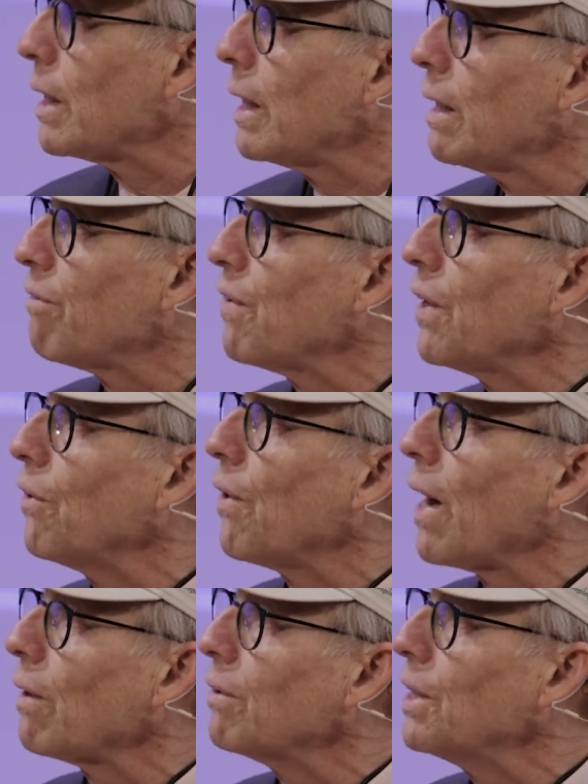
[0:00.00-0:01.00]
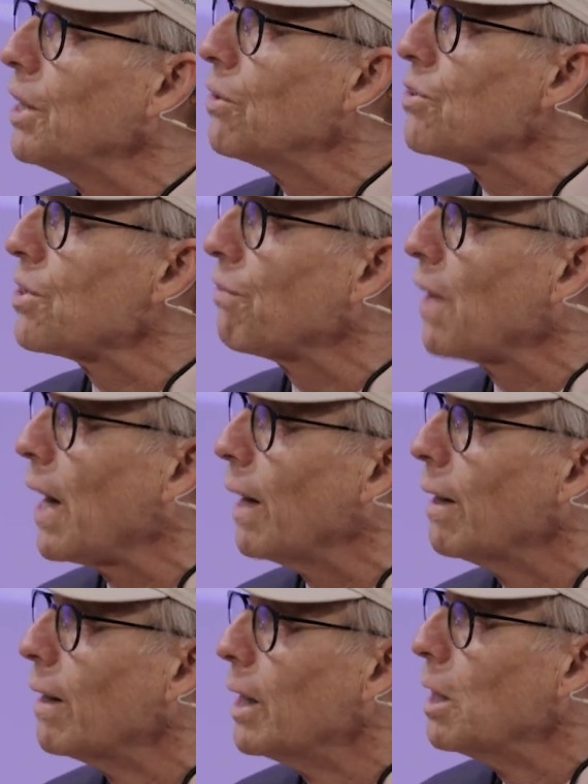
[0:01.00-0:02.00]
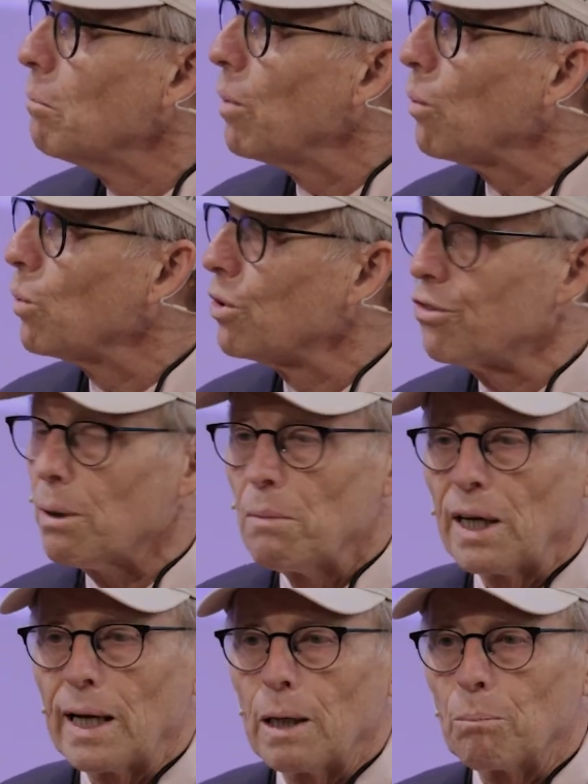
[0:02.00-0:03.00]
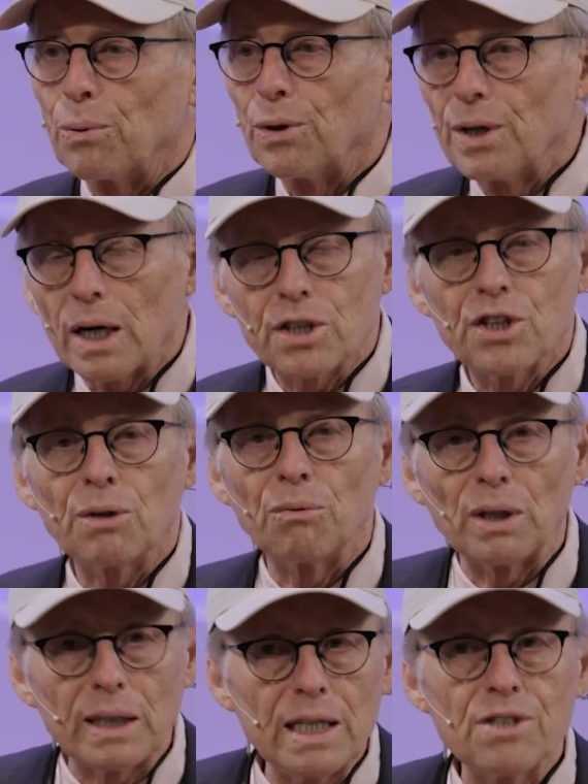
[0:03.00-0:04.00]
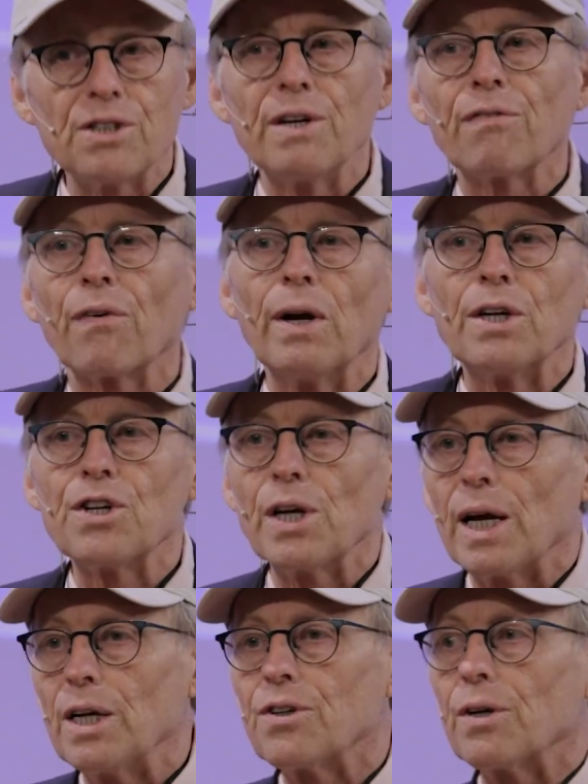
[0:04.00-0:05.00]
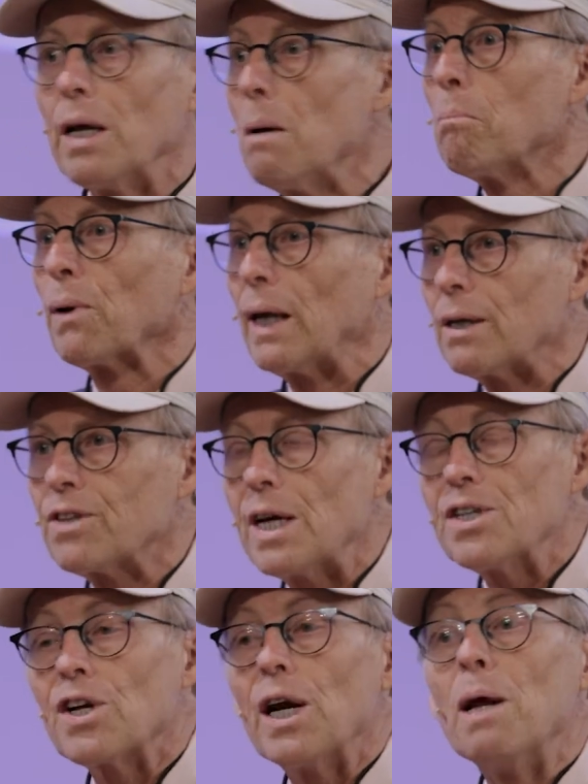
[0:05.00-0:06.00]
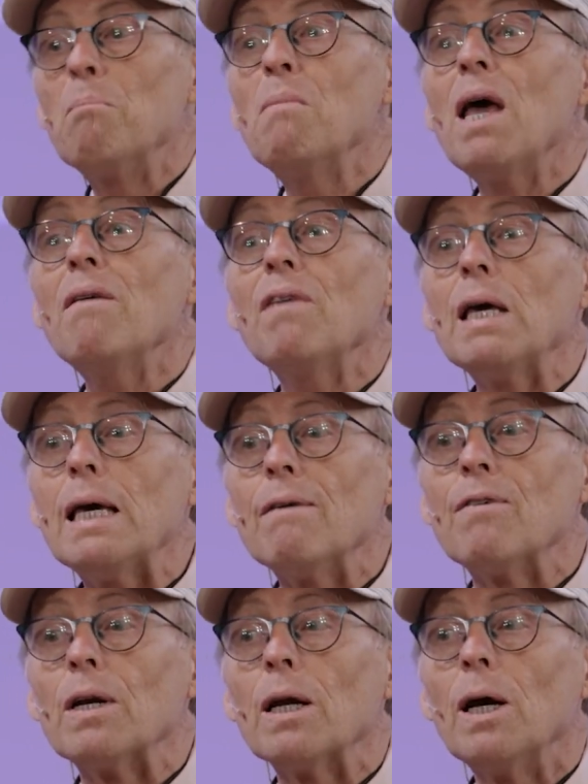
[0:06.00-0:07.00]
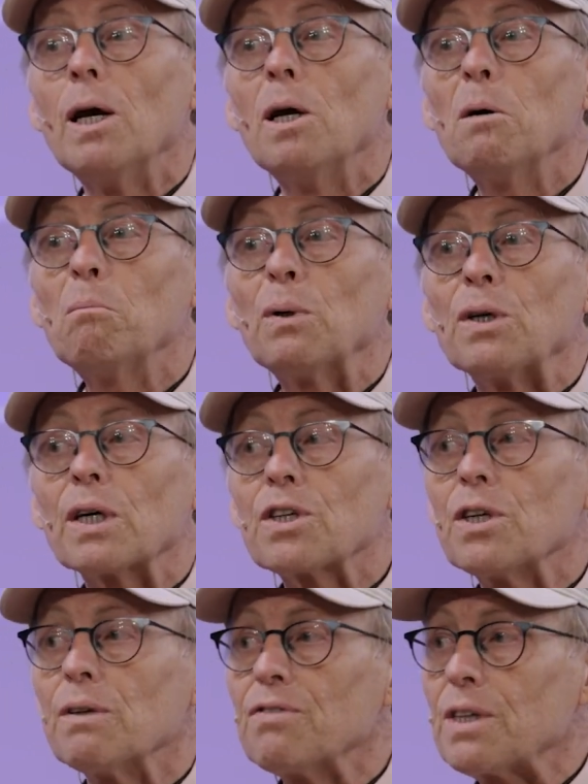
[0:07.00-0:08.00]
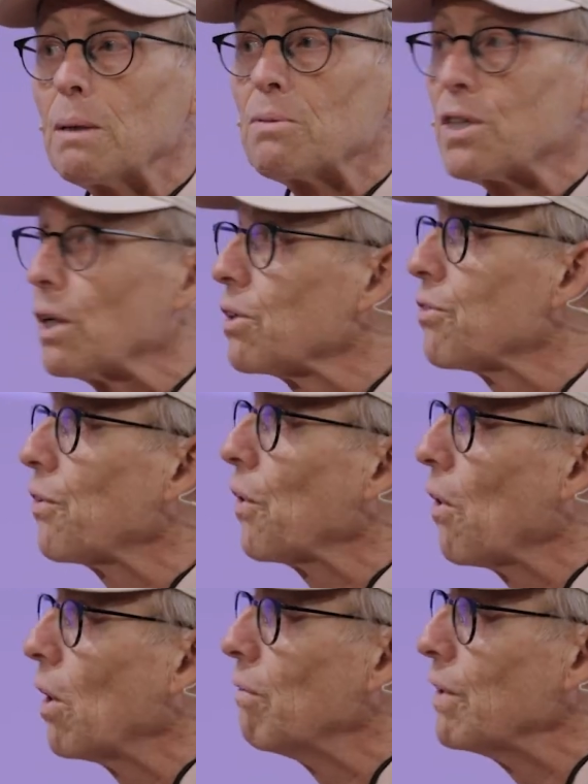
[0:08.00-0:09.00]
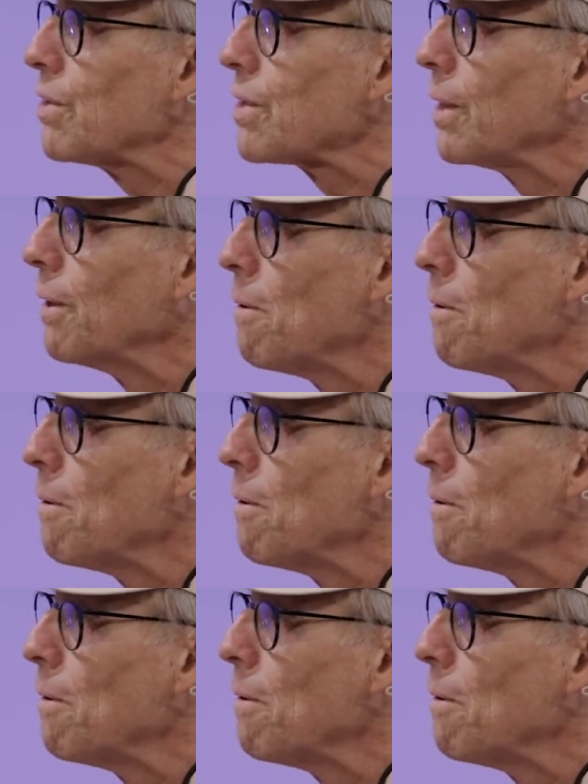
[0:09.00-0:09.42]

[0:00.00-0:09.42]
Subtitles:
going to get figured out in the years ahead. But we're stimulating production, release, differentiation, implantation, and maybe even production of stem cells for harvest.